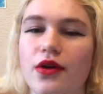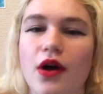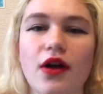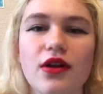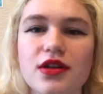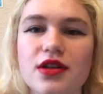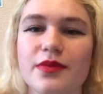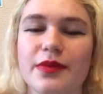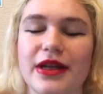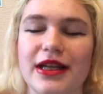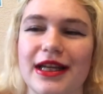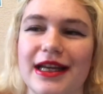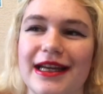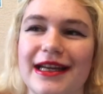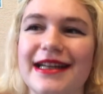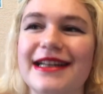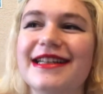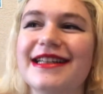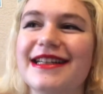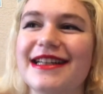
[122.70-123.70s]

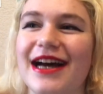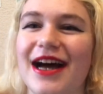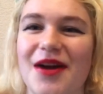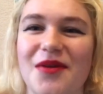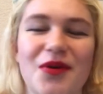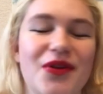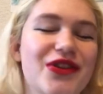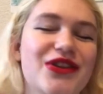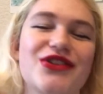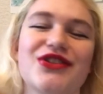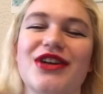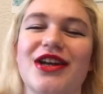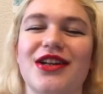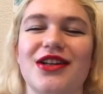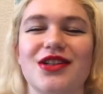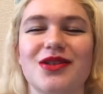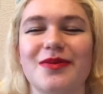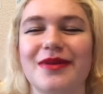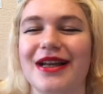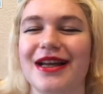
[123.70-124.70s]
ultimately, I want this
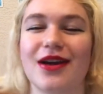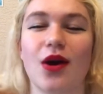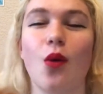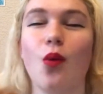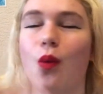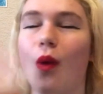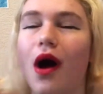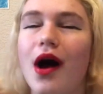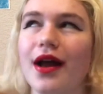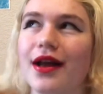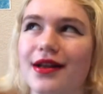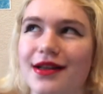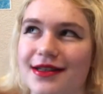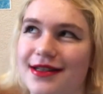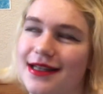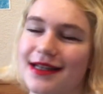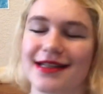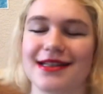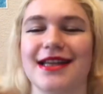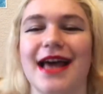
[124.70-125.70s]
channel to be like a wild
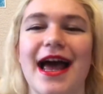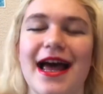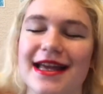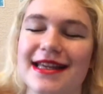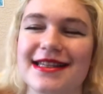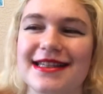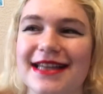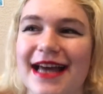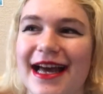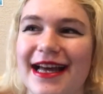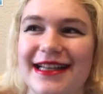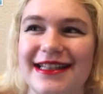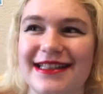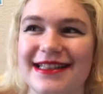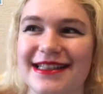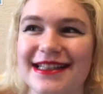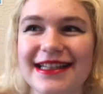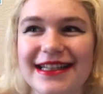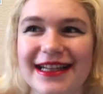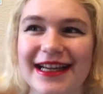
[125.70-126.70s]
success
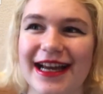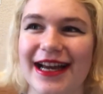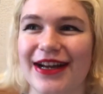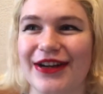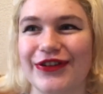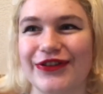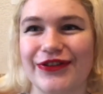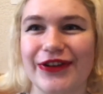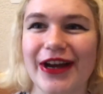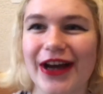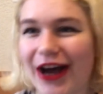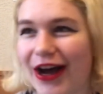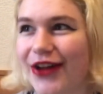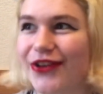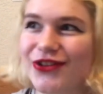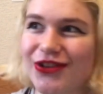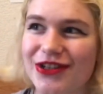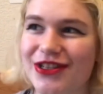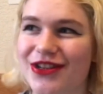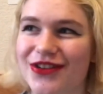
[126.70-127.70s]
and have
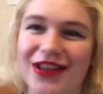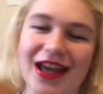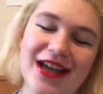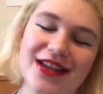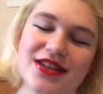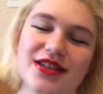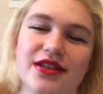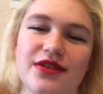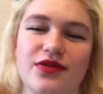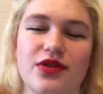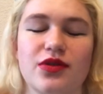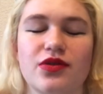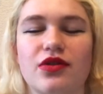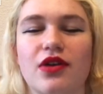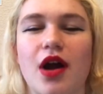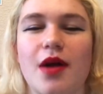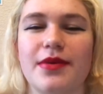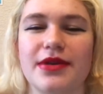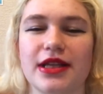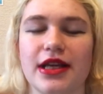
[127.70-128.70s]
hundreds of thousands of
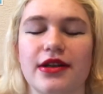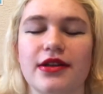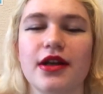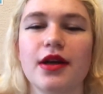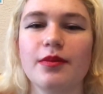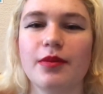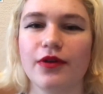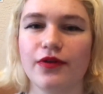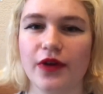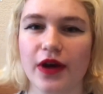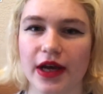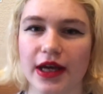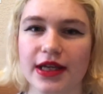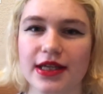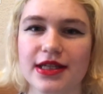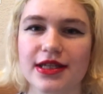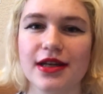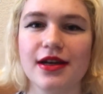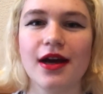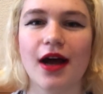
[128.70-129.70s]
subscribers, but
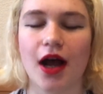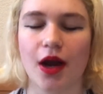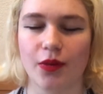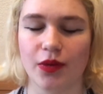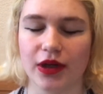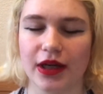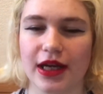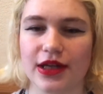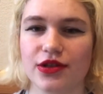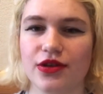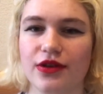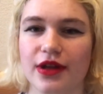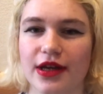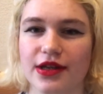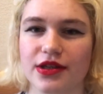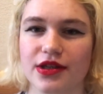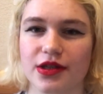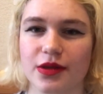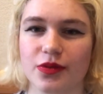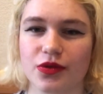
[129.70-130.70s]
first, I want to get
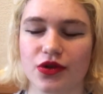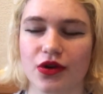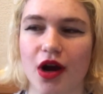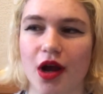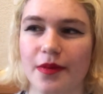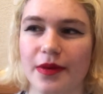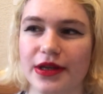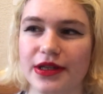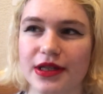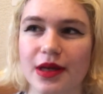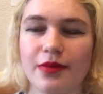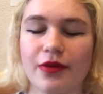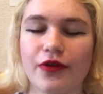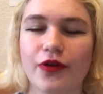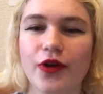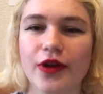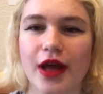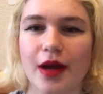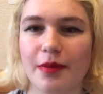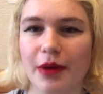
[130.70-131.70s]
2,000 subscribers, and
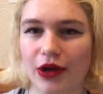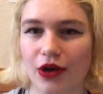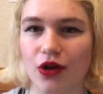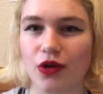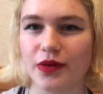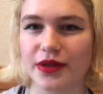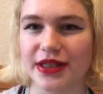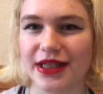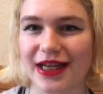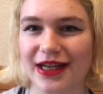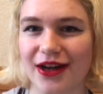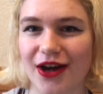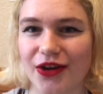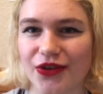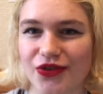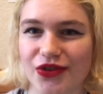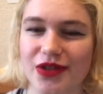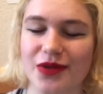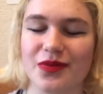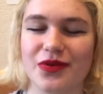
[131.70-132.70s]
before that my goal was to get
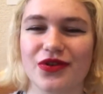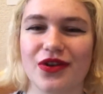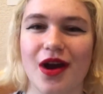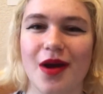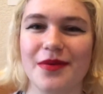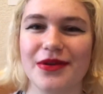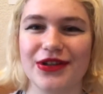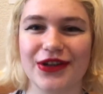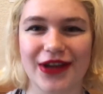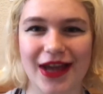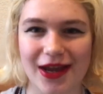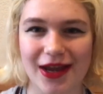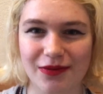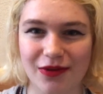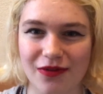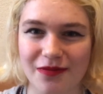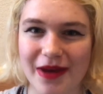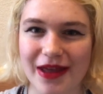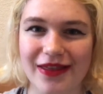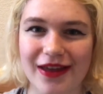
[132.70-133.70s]
100 subscribers, okay?
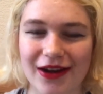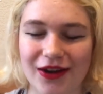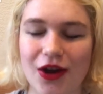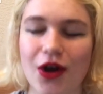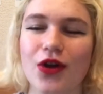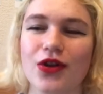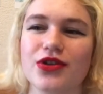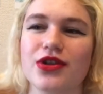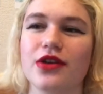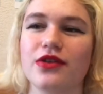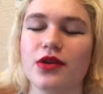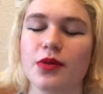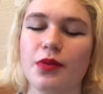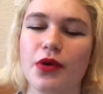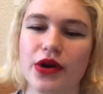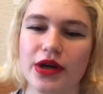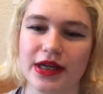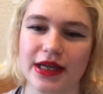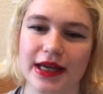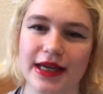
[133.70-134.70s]
We've met that goal. So the
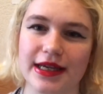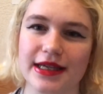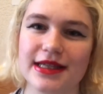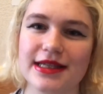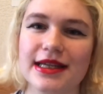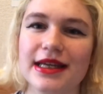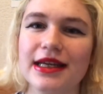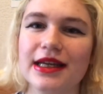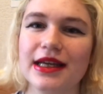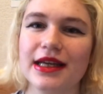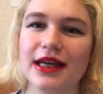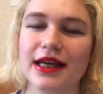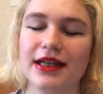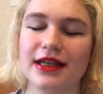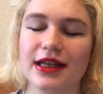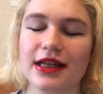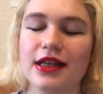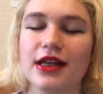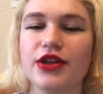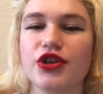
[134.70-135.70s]
point is,
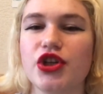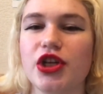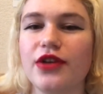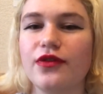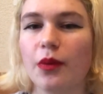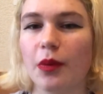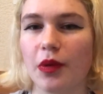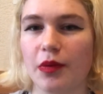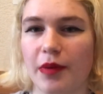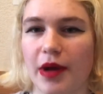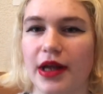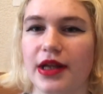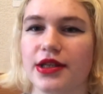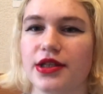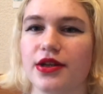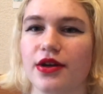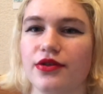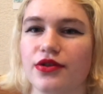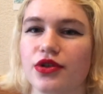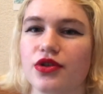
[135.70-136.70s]
little achievable
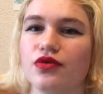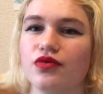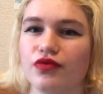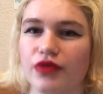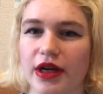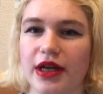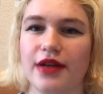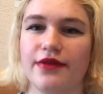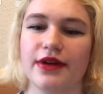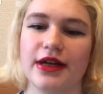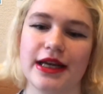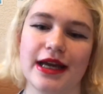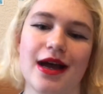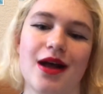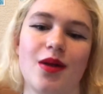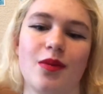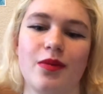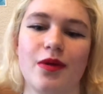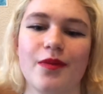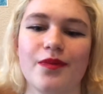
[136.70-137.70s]
milestones can really, really
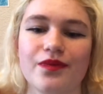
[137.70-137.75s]
help.